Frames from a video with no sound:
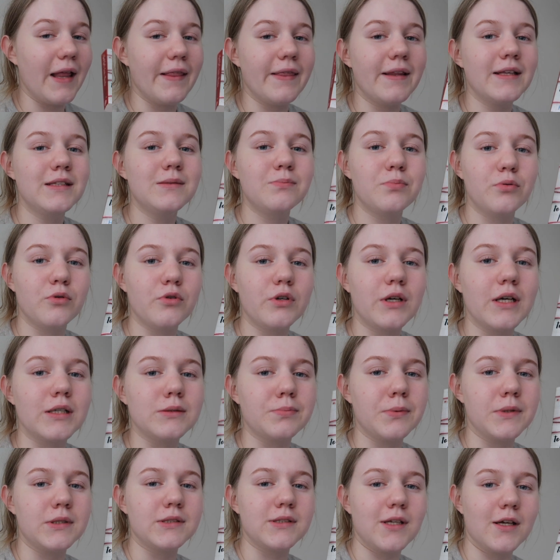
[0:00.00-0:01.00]
And this book has
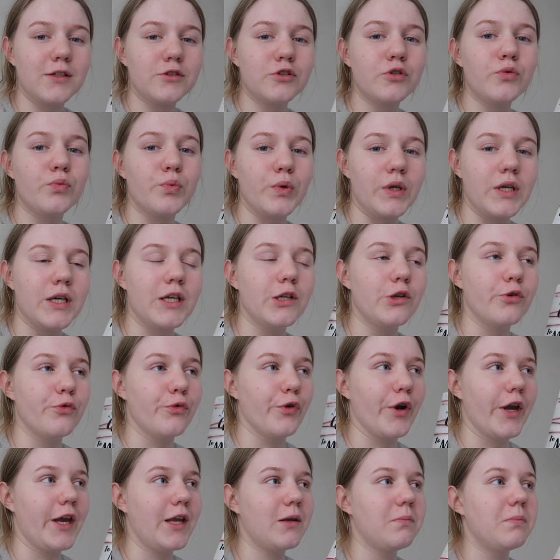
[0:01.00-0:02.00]
been such a weird
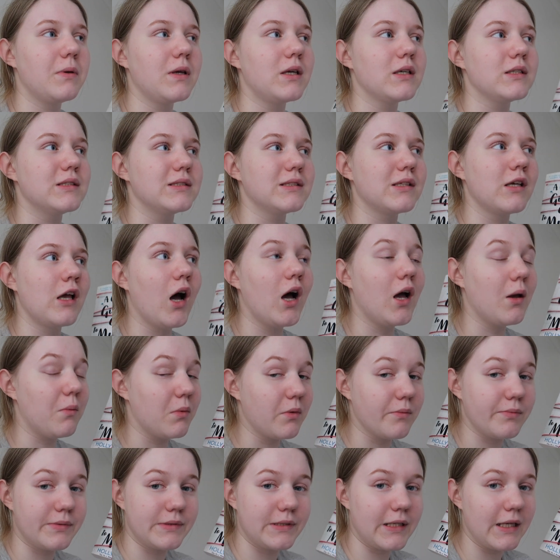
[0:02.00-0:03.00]
read, because I'm
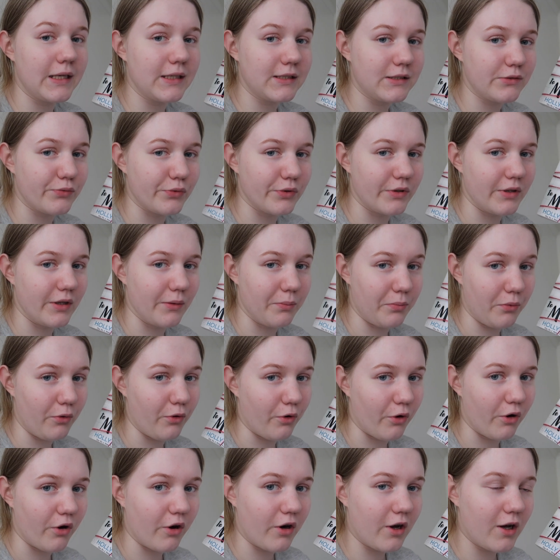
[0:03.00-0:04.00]
obsessed with the
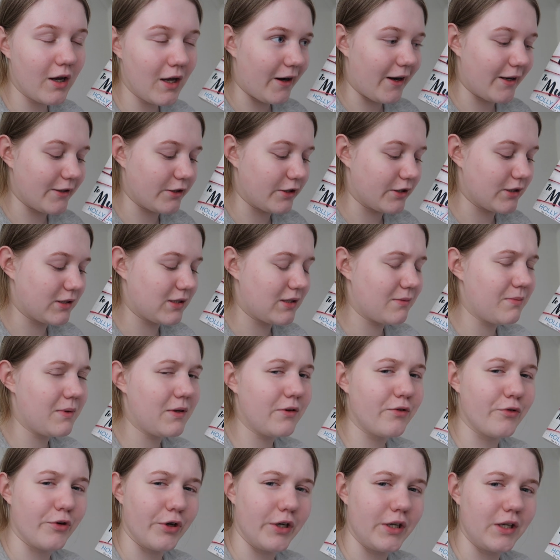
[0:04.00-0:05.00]
book. I just have
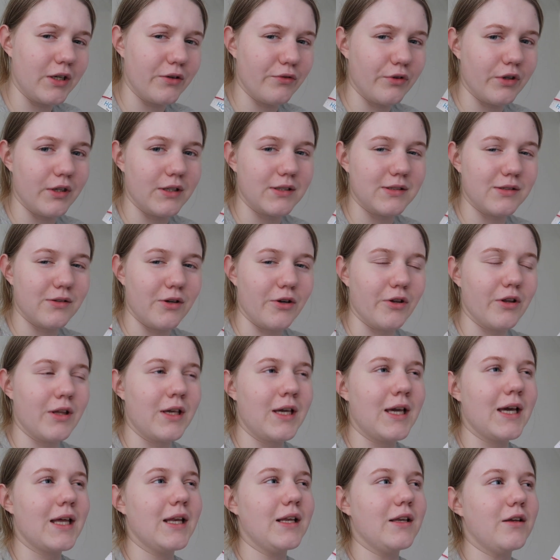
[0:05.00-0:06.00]
been reading it really
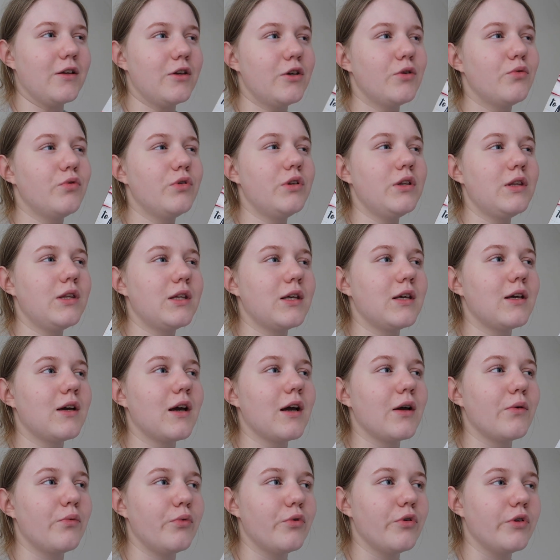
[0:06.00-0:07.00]
slowly, and you wouldn't think
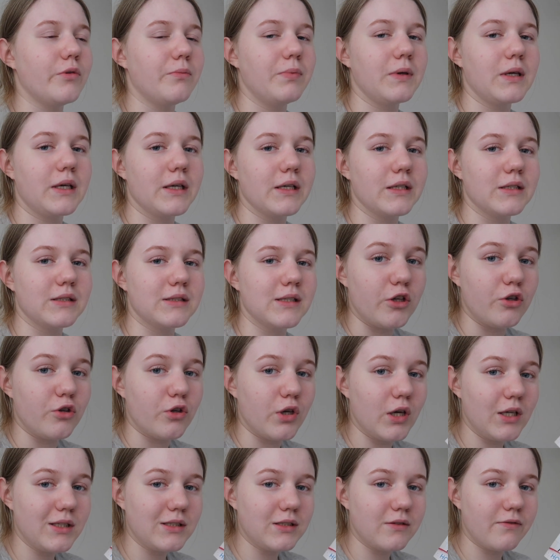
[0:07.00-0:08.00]
I would, because you
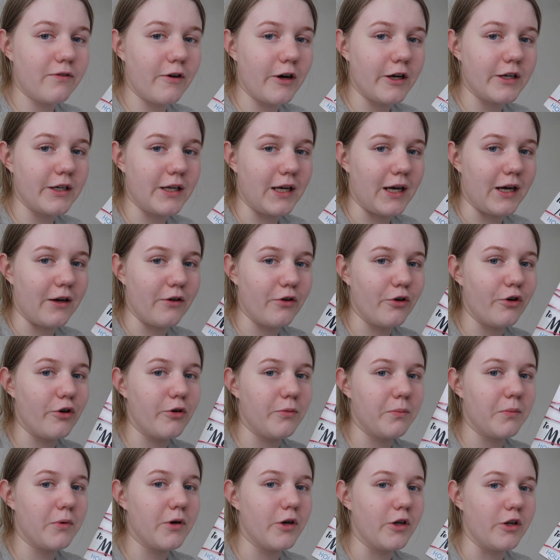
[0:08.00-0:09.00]
get to find out who
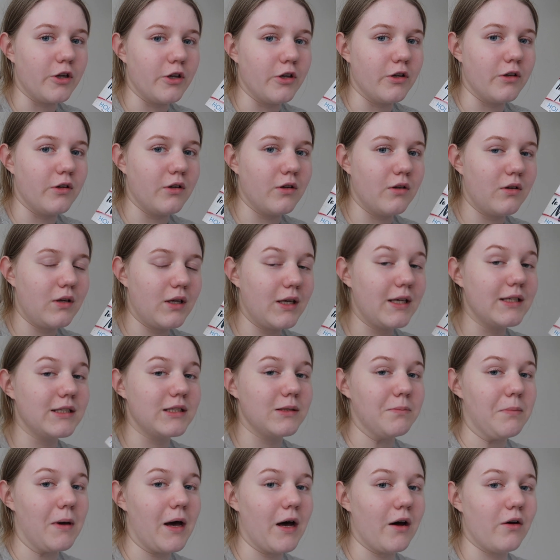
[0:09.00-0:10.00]
murdered Andy
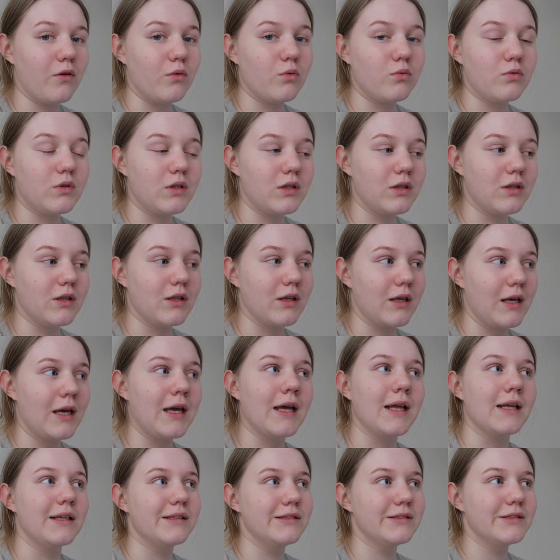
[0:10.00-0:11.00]
Bell in the
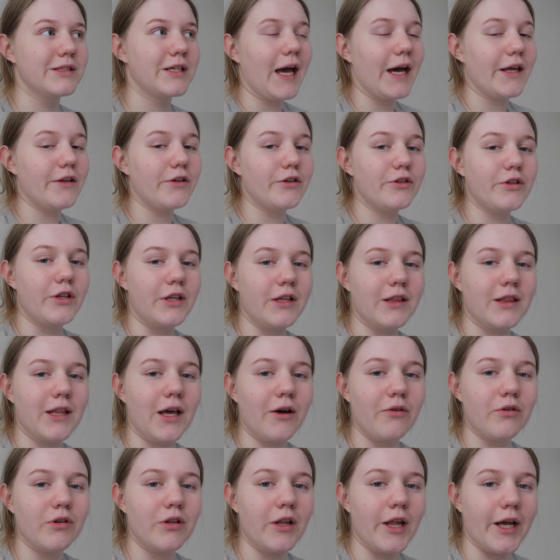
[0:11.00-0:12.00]
end, and you'd think
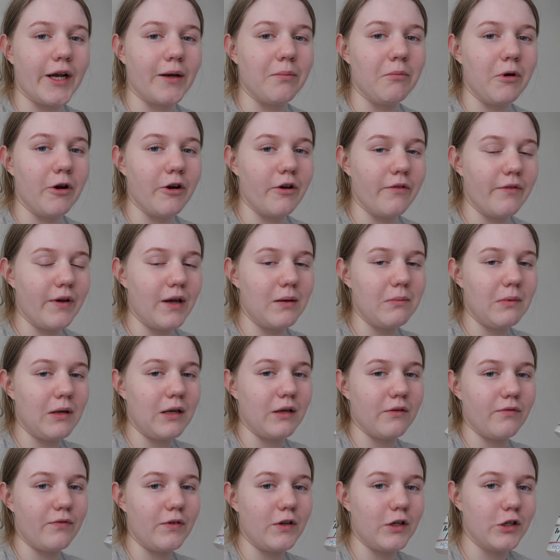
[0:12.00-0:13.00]
that would, like, motivate me
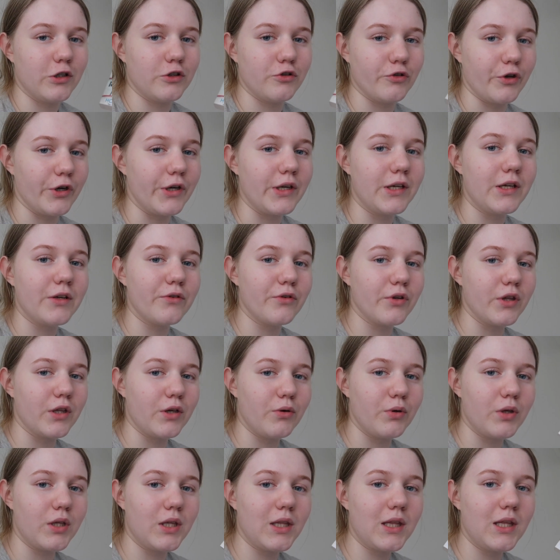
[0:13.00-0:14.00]
to finish reading it really
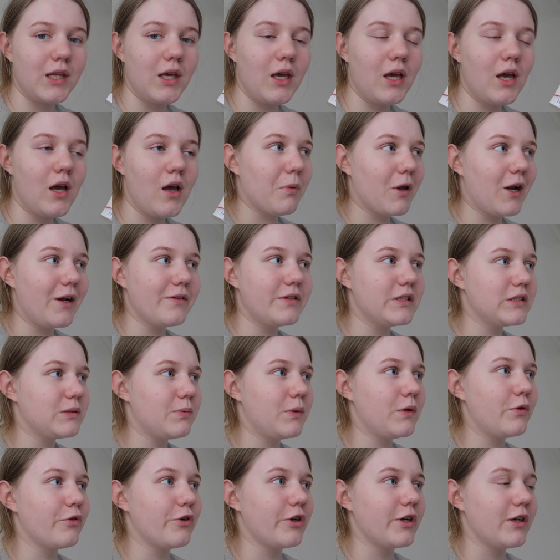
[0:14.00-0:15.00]
quickly. But I've just
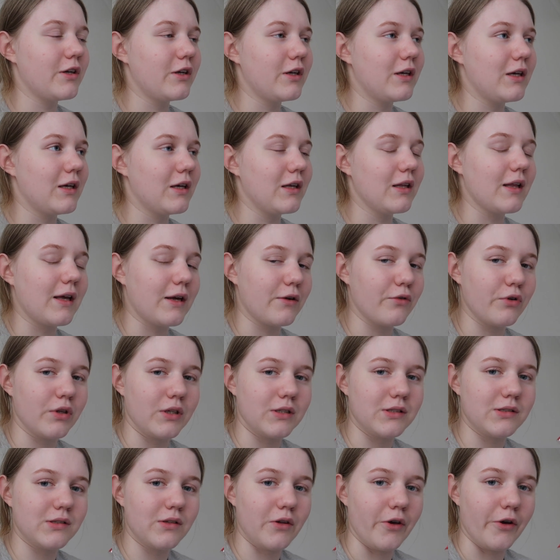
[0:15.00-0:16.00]
been reading it, like, really
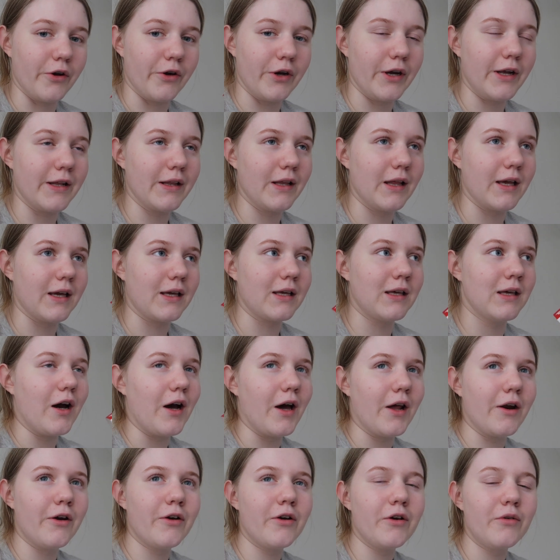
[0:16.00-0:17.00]
slow, and, like,
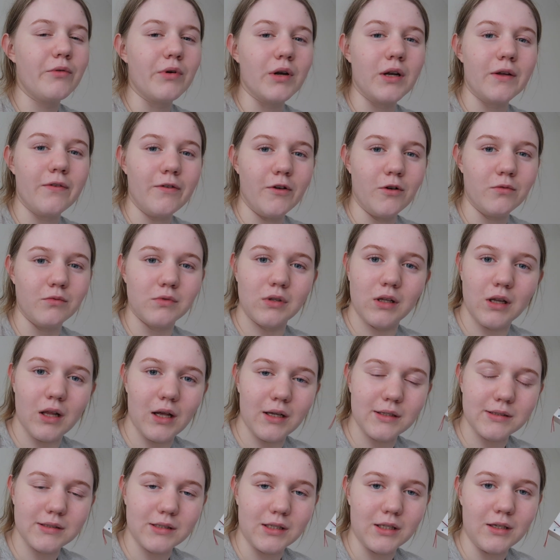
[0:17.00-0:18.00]
I don't know when I filmed the
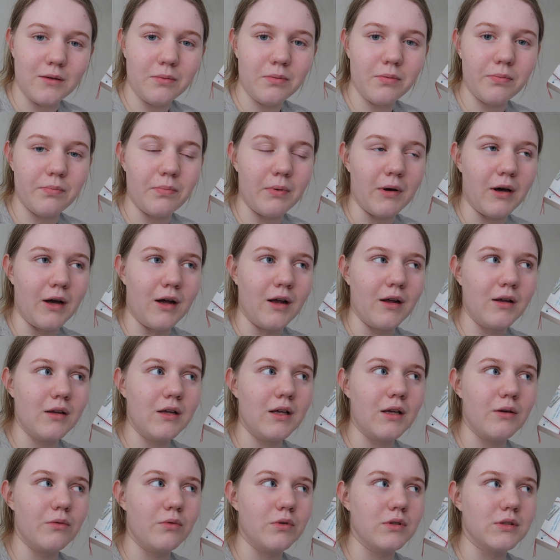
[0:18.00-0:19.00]
last clip, but
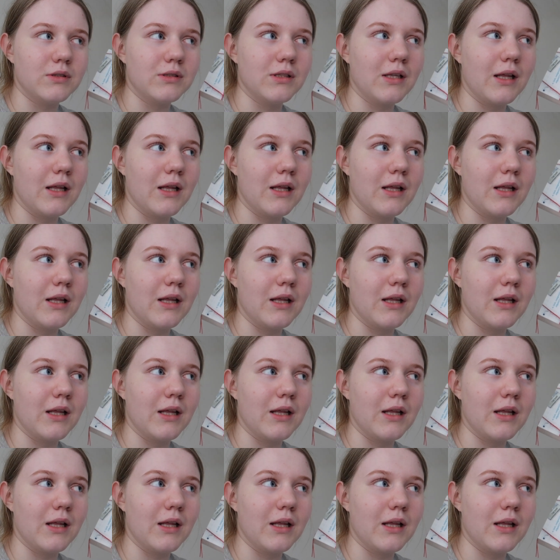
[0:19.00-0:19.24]
it was